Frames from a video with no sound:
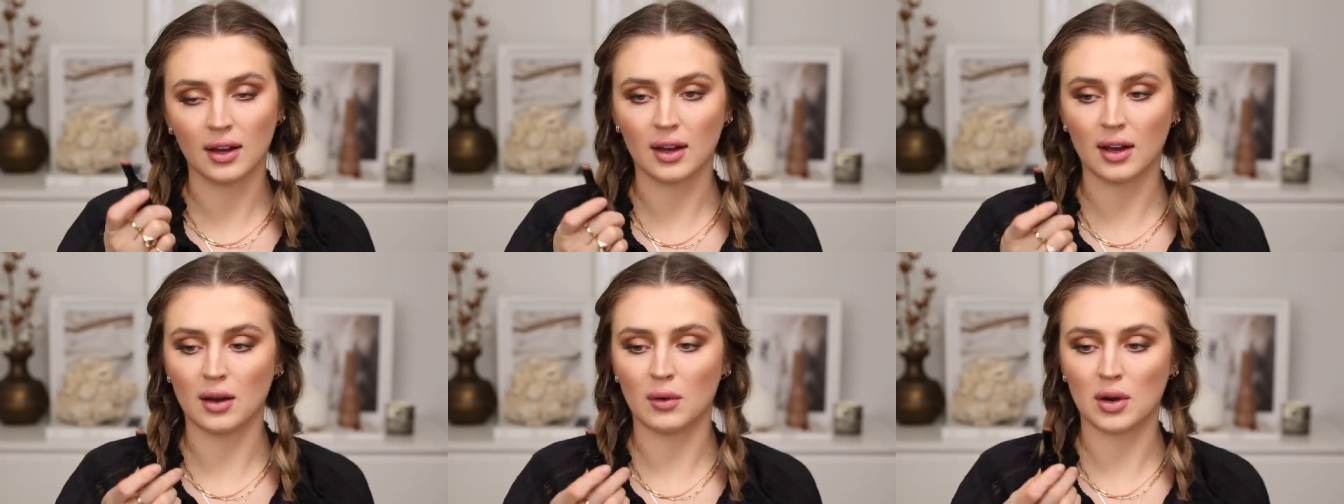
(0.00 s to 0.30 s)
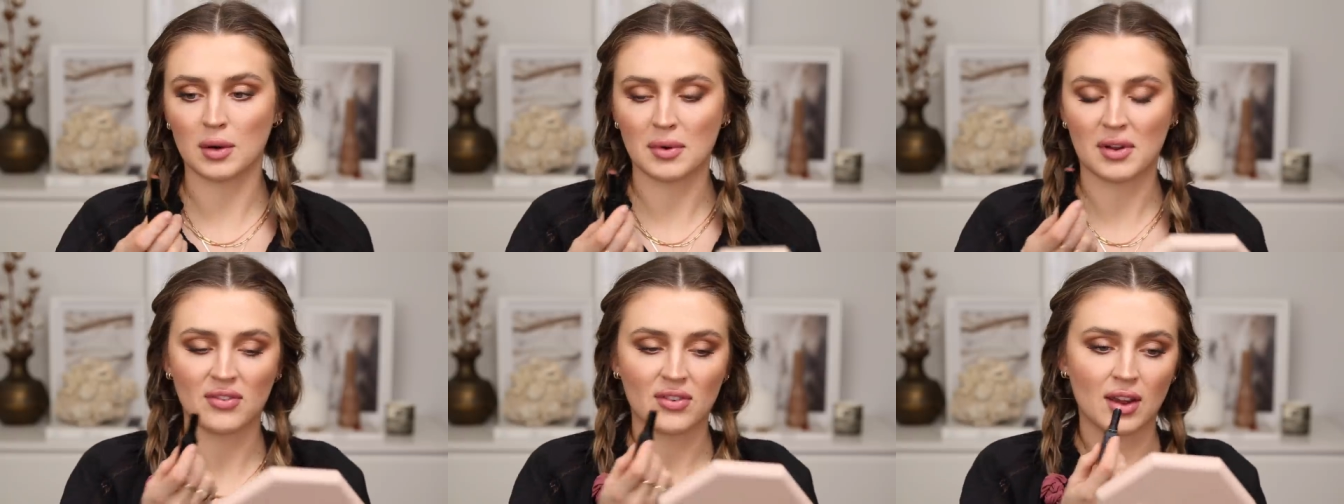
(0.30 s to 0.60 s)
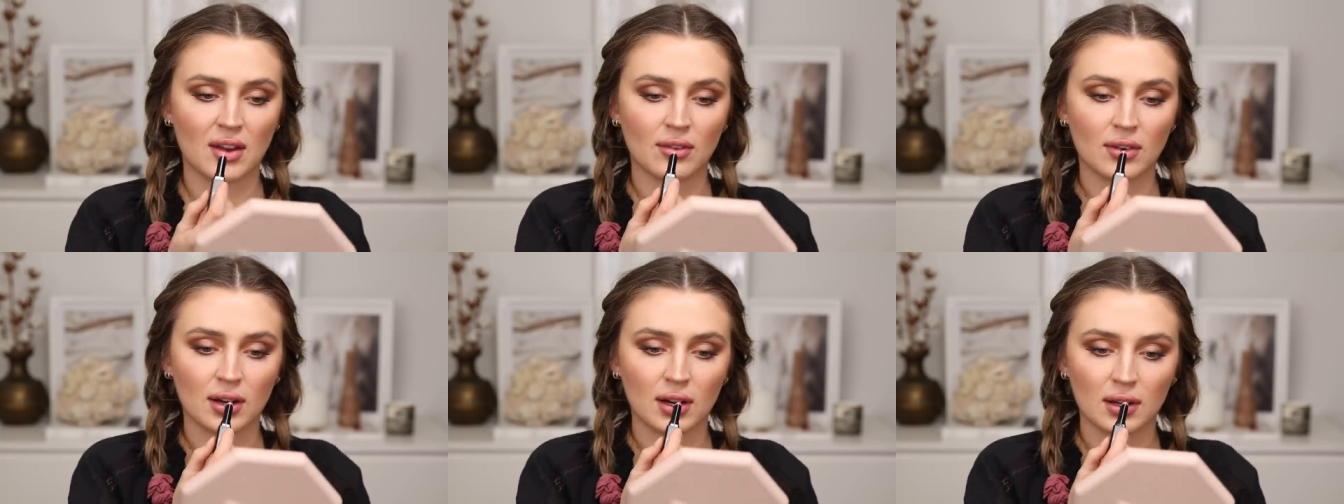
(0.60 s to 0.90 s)
Uh, one of my
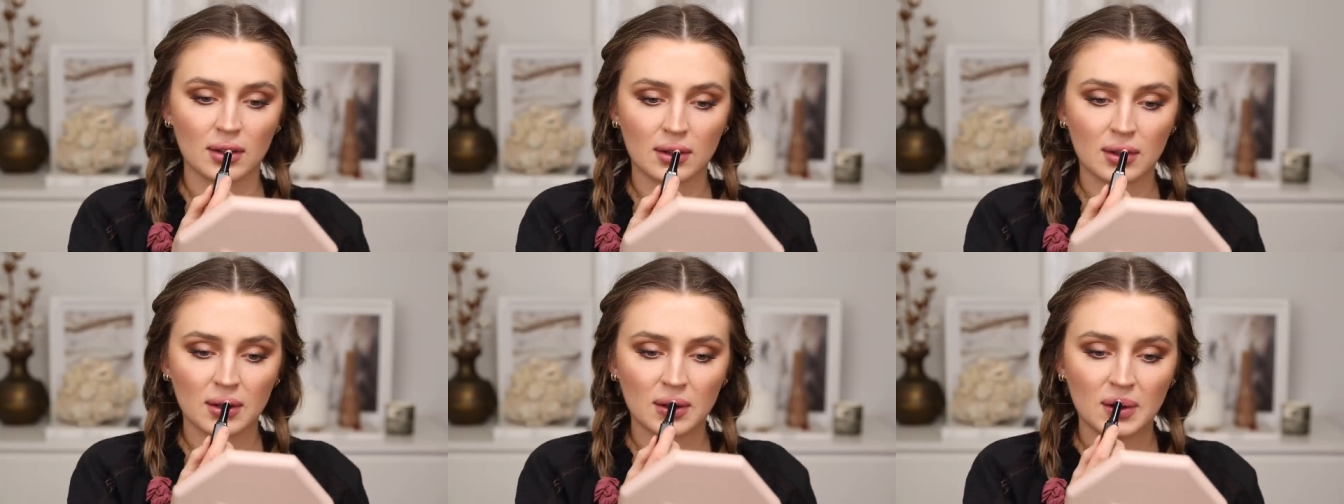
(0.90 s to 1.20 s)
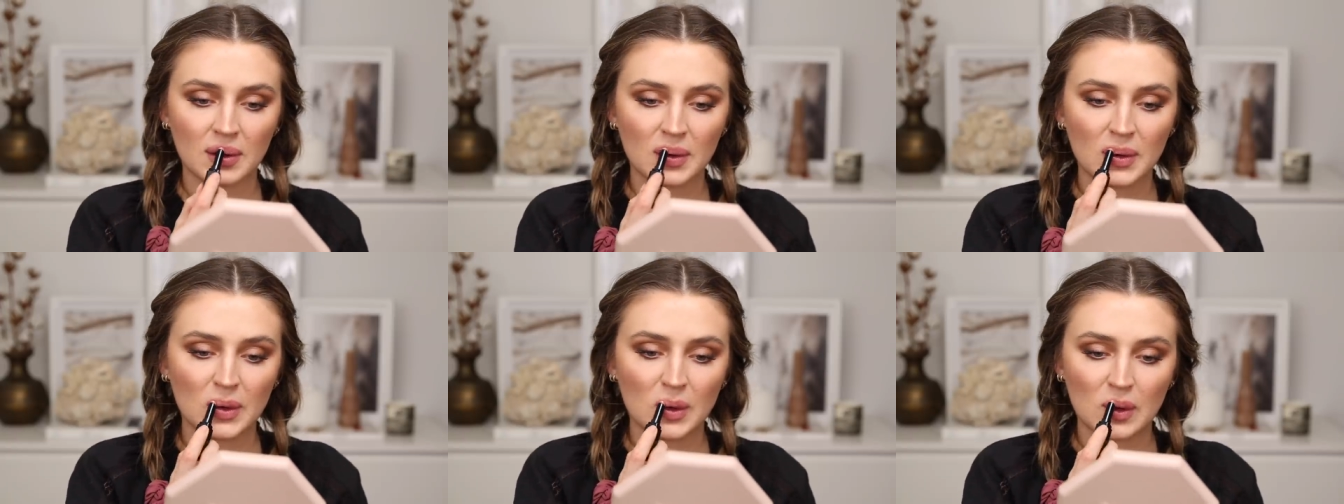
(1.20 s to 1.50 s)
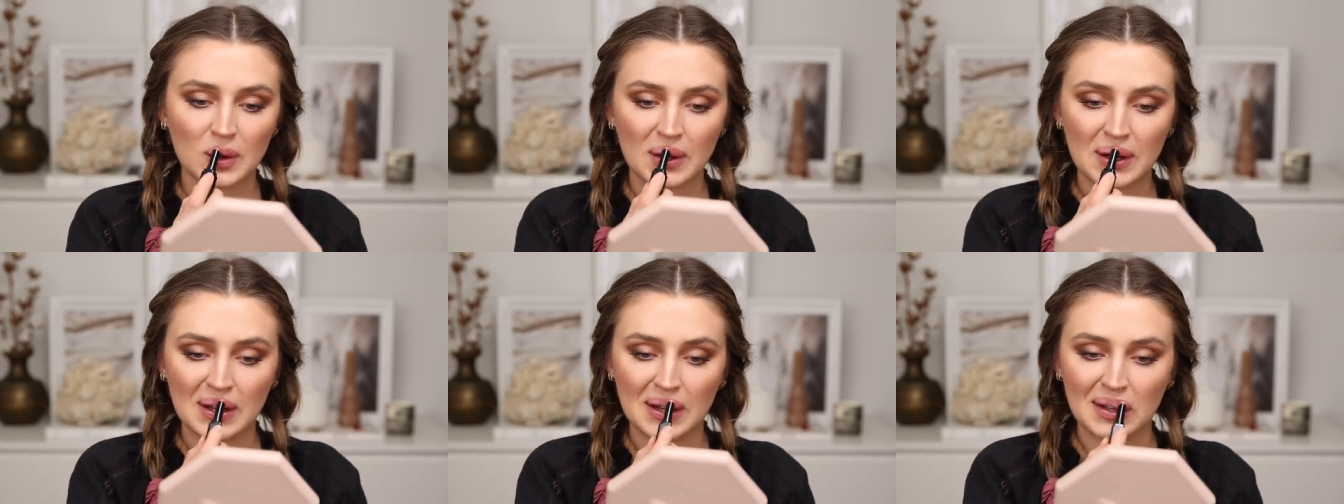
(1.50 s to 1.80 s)
favorite
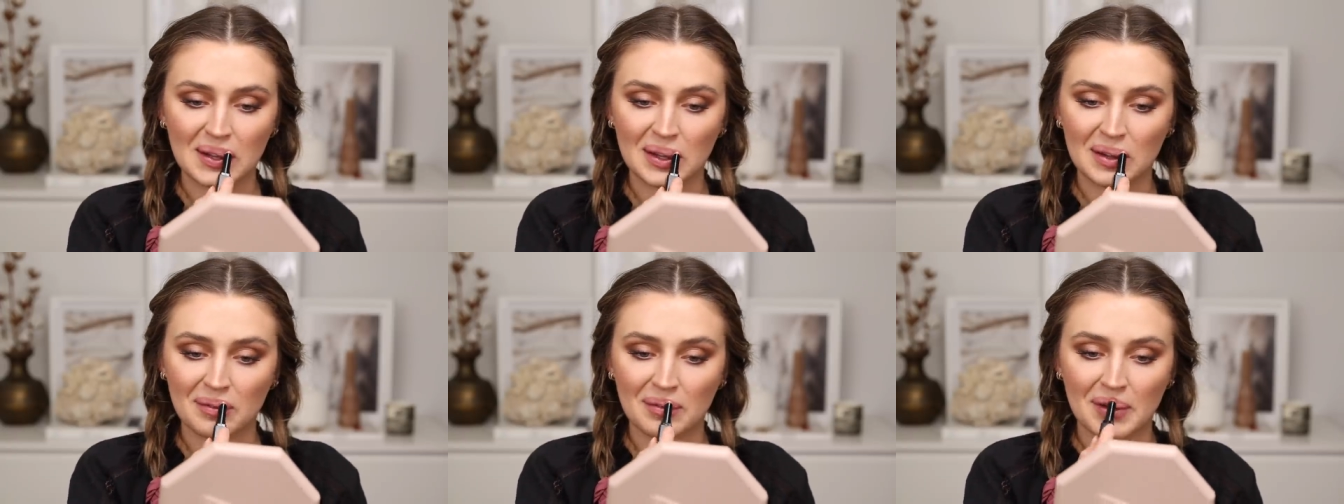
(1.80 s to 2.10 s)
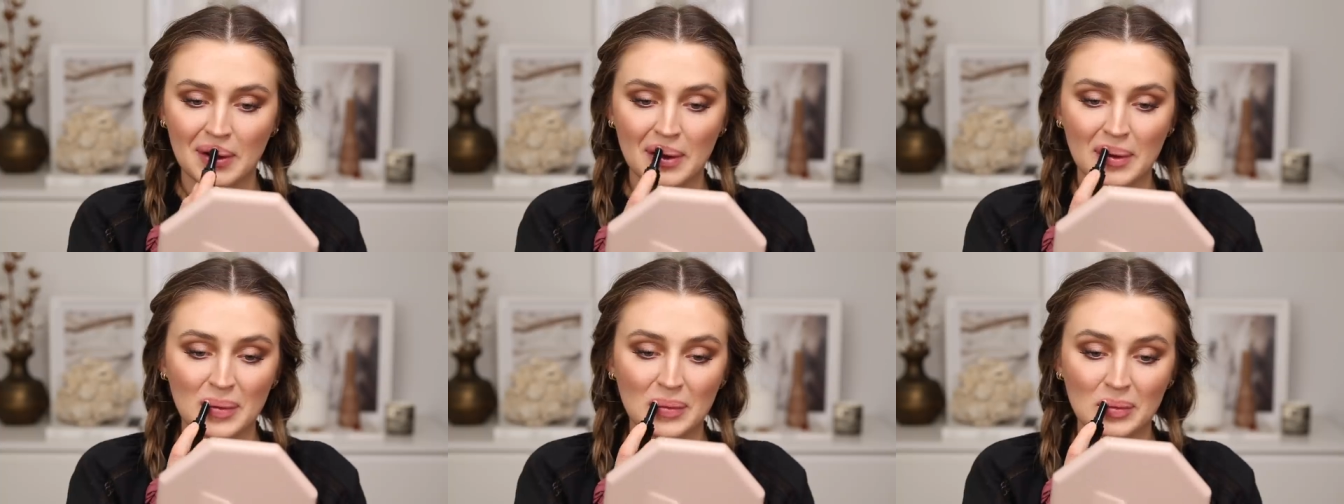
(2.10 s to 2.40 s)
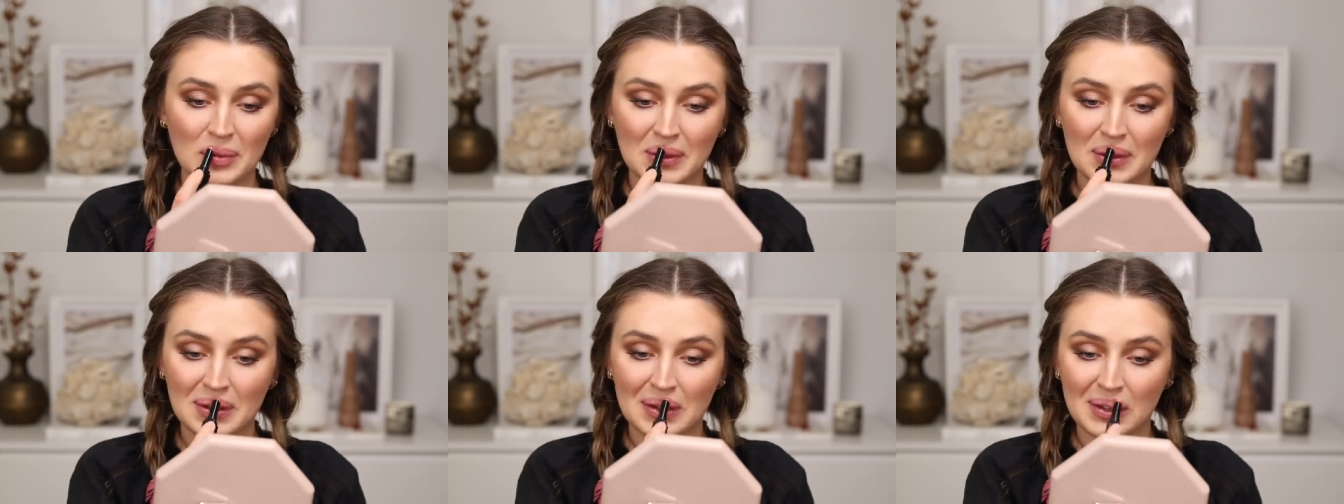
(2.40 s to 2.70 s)
nudie lip
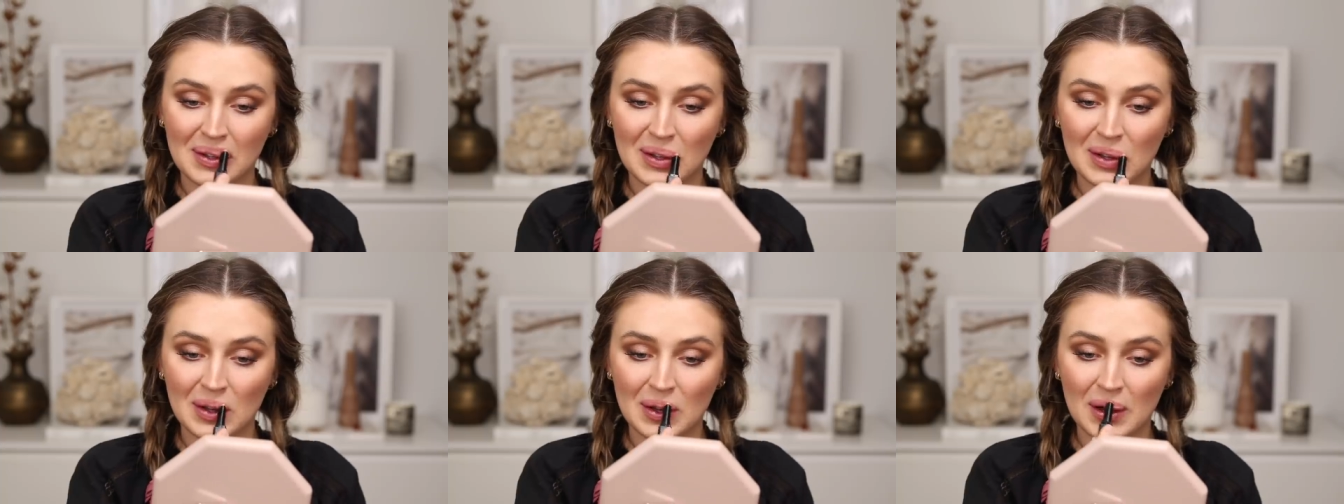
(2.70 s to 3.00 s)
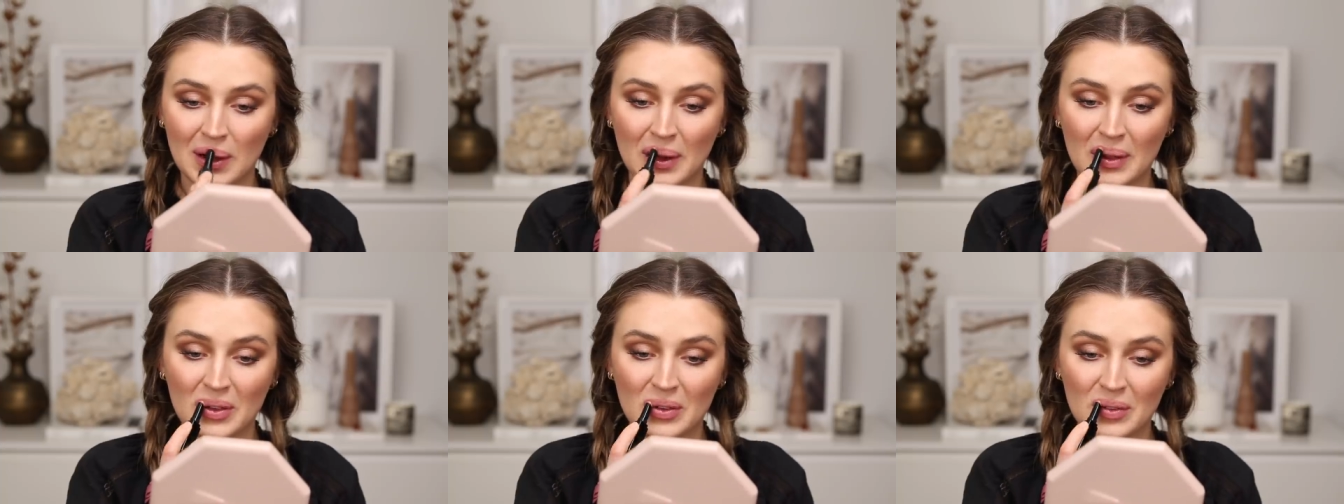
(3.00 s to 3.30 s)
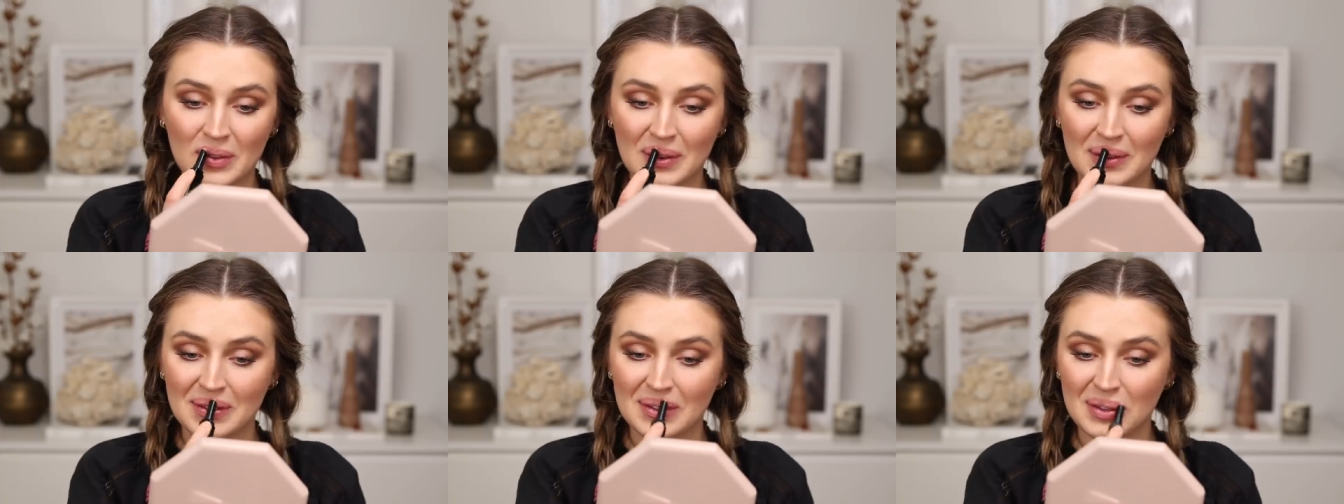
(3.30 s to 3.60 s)
balms on the
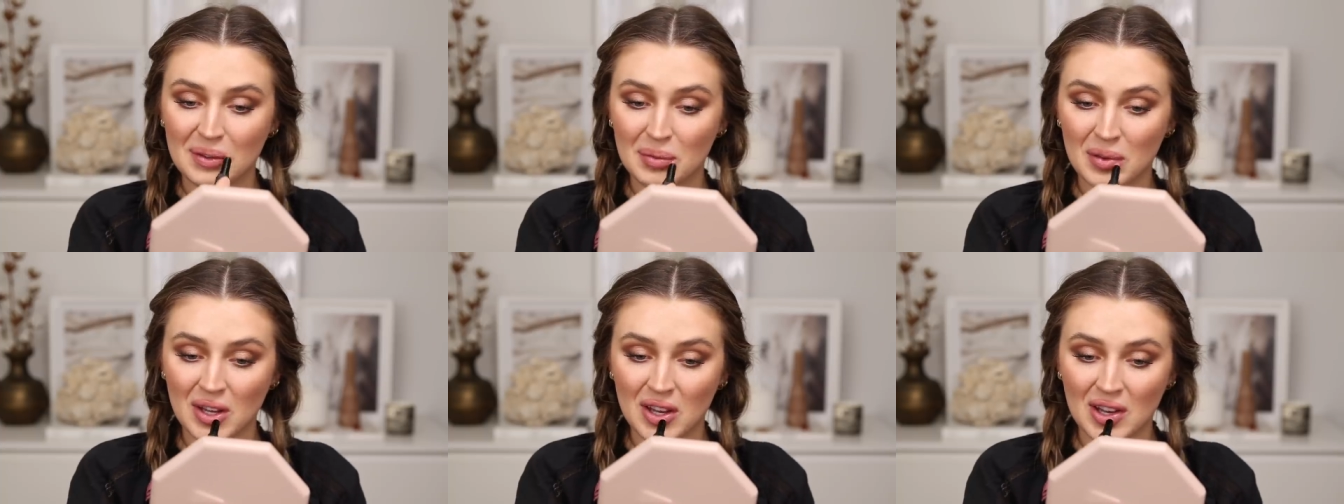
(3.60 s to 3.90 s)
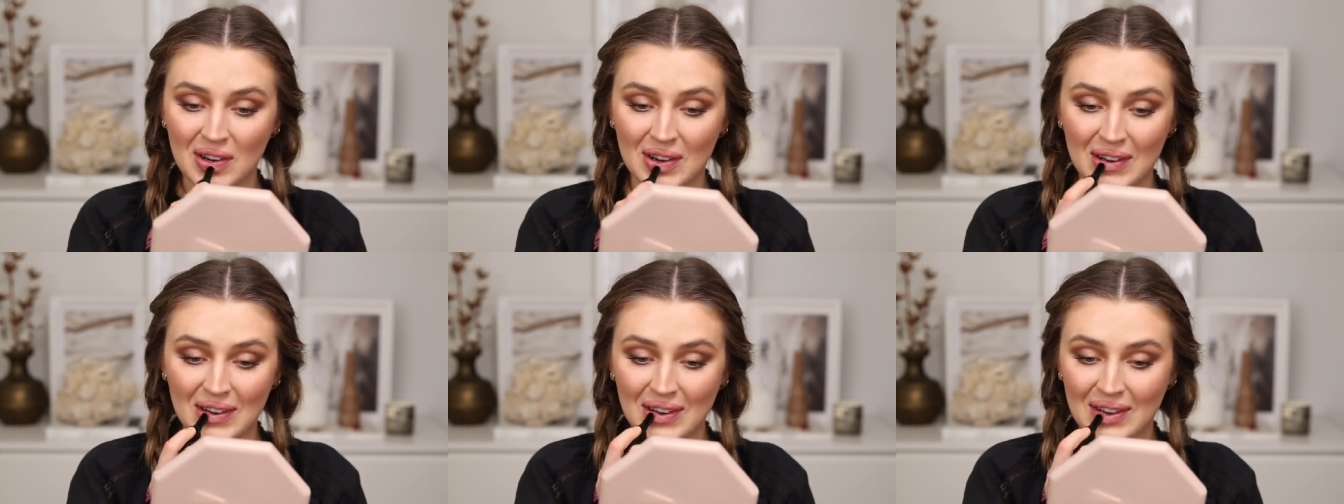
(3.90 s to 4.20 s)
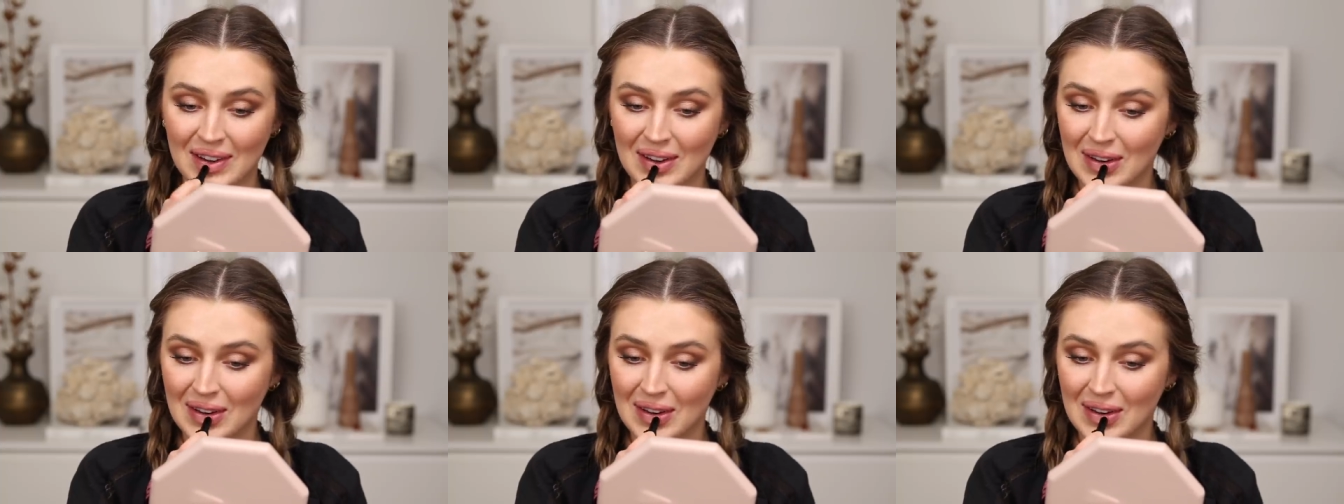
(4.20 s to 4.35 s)
face of the planet.